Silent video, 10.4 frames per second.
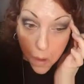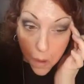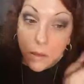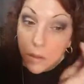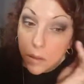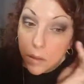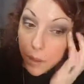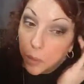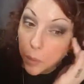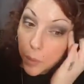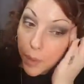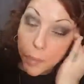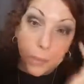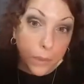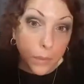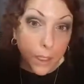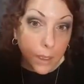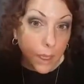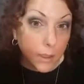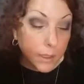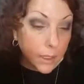I keep wiping away
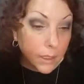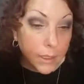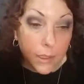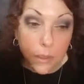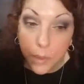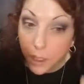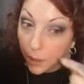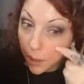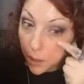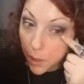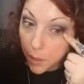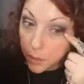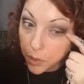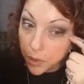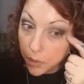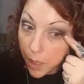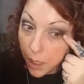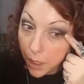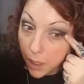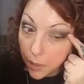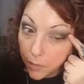the excess. That's what I like about doing
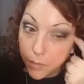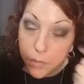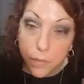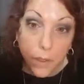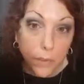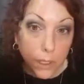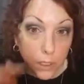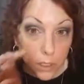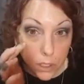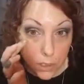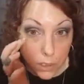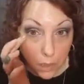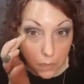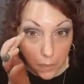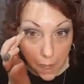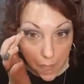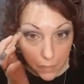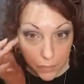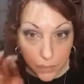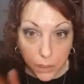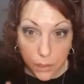my foundation and stuff
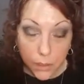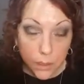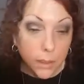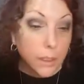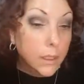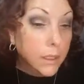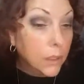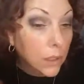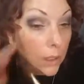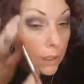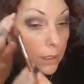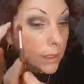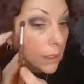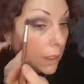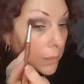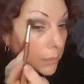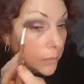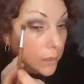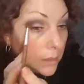after. You can clean it up.